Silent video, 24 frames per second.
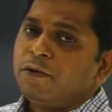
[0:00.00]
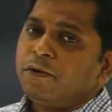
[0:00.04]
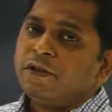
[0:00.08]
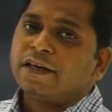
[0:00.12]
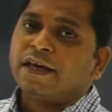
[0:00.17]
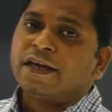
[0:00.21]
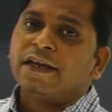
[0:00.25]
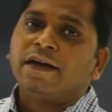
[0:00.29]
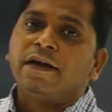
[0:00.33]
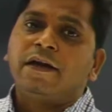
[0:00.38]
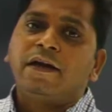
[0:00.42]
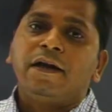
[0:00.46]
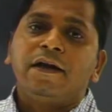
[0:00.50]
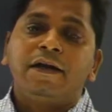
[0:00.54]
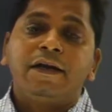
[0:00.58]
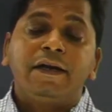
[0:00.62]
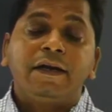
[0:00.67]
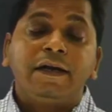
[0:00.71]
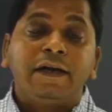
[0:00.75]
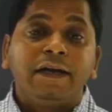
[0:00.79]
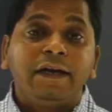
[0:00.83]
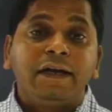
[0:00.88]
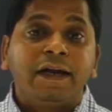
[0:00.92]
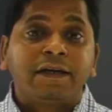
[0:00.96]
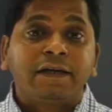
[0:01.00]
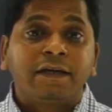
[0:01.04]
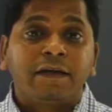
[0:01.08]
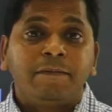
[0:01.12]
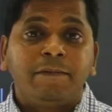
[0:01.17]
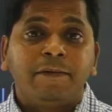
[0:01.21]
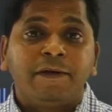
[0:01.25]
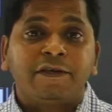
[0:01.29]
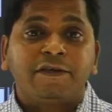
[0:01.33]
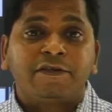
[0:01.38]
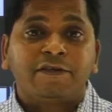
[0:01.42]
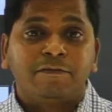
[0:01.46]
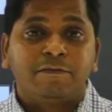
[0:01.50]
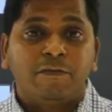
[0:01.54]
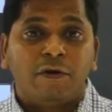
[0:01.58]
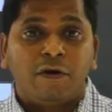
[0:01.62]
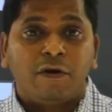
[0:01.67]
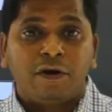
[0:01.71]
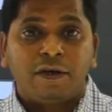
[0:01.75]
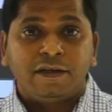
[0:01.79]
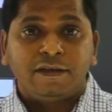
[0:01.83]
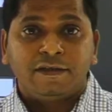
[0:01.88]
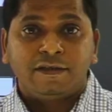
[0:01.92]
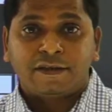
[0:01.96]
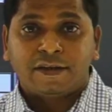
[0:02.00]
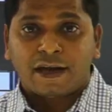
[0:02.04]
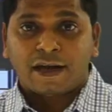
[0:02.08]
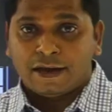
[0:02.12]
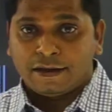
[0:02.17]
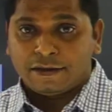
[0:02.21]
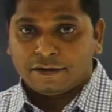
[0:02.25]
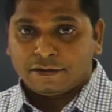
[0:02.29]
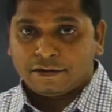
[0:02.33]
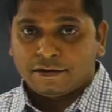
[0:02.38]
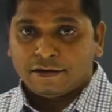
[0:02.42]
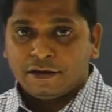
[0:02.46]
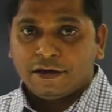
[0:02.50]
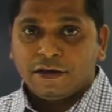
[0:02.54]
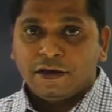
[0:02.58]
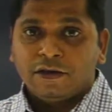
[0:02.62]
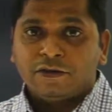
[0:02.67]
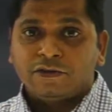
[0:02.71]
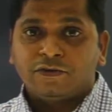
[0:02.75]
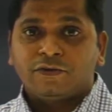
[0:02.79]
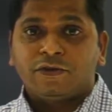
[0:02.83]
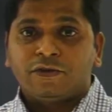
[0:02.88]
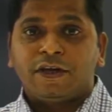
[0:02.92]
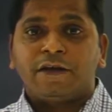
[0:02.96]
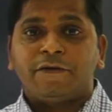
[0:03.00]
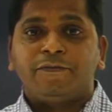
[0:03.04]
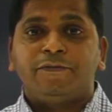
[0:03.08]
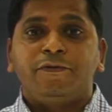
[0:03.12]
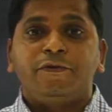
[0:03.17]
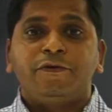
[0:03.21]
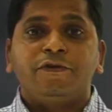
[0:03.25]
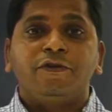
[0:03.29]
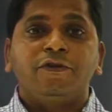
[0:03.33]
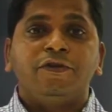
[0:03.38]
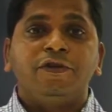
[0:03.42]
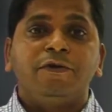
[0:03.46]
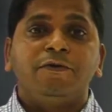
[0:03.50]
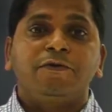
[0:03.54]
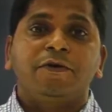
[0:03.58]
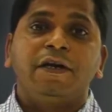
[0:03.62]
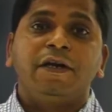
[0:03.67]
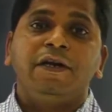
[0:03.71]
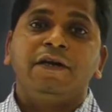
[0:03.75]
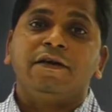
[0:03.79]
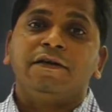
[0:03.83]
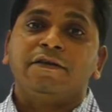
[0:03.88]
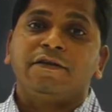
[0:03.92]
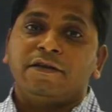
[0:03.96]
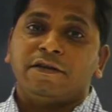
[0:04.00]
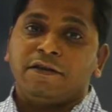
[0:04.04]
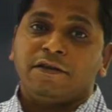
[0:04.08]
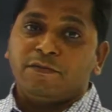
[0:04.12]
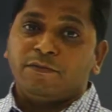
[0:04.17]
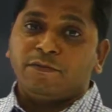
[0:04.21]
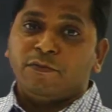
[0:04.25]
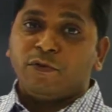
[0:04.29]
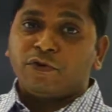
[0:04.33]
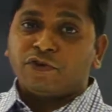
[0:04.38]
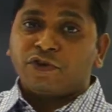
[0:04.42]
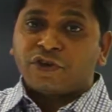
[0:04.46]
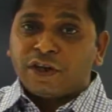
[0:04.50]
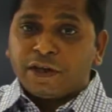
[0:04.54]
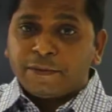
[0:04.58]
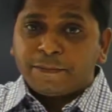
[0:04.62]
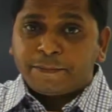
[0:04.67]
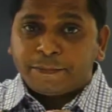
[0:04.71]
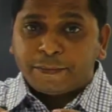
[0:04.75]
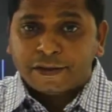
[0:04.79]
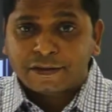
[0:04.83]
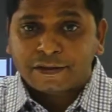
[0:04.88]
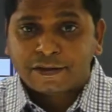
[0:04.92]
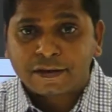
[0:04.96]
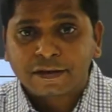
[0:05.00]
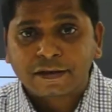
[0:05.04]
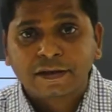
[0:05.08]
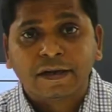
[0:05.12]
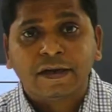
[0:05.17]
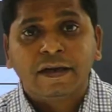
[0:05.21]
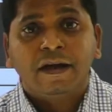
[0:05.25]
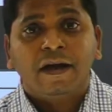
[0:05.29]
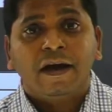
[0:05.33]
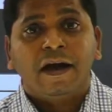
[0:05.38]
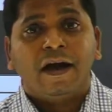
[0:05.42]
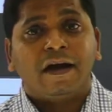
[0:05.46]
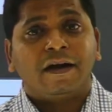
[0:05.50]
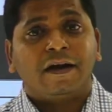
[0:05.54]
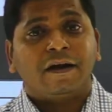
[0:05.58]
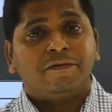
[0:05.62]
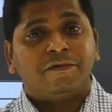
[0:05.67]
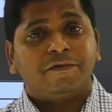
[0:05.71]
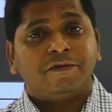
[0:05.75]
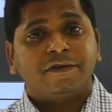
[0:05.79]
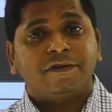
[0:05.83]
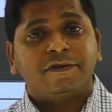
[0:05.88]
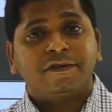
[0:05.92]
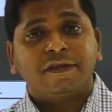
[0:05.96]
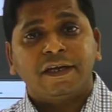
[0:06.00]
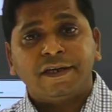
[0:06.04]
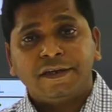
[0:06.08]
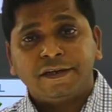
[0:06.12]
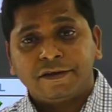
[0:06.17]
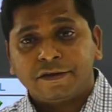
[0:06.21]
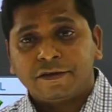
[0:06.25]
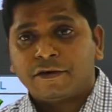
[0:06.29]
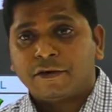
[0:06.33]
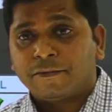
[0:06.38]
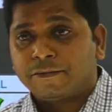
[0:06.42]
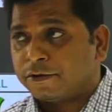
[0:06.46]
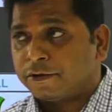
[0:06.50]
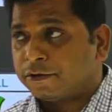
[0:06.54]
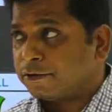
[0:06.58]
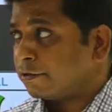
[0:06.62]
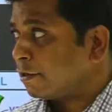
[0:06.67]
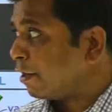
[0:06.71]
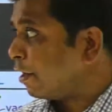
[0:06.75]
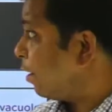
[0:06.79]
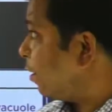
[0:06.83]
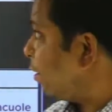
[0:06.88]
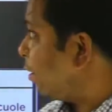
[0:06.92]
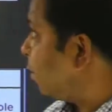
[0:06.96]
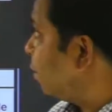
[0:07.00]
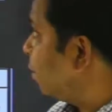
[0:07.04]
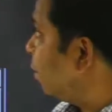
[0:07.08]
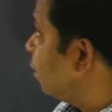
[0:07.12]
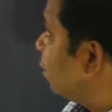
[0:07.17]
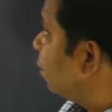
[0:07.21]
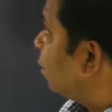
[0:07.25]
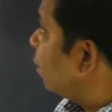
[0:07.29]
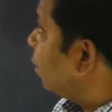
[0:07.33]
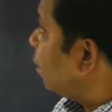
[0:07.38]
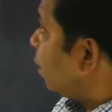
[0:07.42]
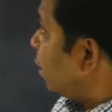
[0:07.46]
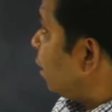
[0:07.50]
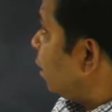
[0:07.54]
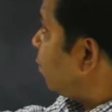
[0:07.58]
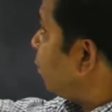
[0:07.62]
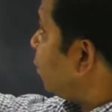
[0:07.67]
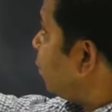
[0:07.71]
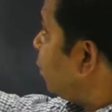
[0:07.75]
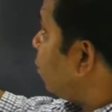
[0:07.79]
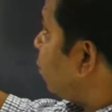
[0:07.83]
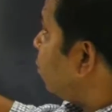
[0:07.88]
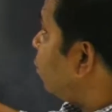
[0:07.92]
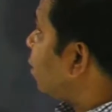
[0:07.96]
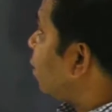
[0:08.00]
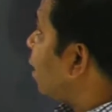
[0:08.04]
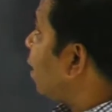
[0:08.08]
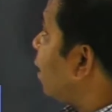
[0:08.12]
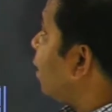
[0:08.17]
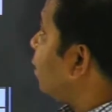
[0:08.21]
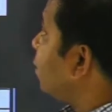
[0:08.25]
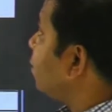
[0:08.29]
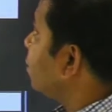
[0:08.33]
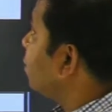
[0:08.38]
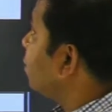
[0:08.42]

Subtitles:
are relatively small in size. So, therefore, the nucleus is mostly present around the center of the cell. If we look at